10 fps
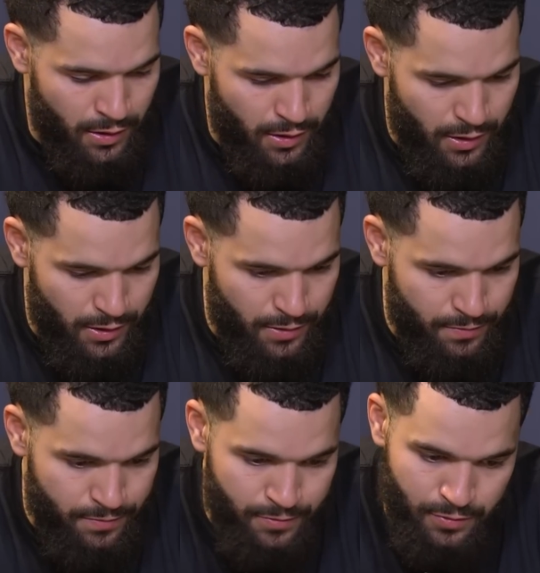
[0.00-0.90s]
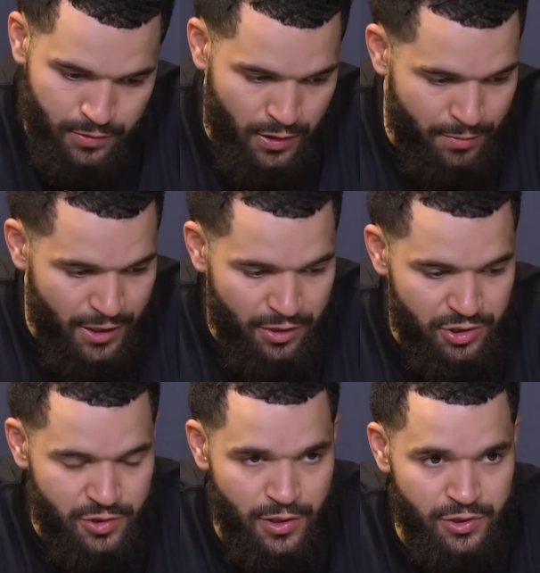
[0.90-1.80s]
coming down the
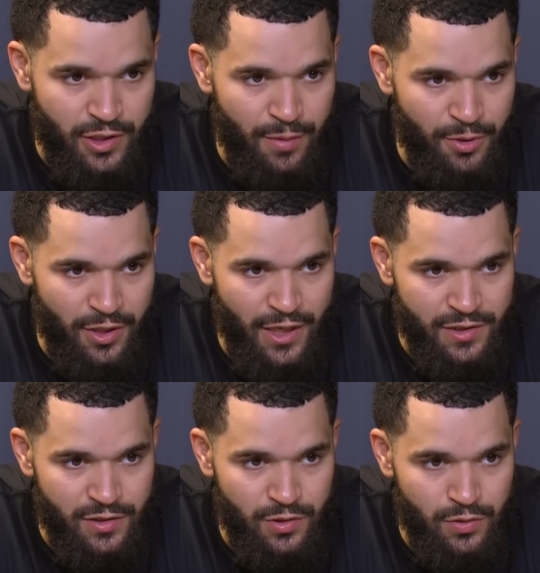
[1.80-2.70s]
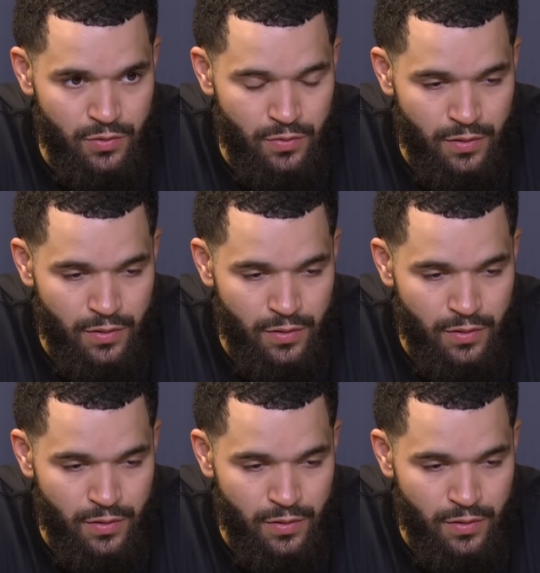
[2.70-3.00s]
stretch, you got to be able to execute.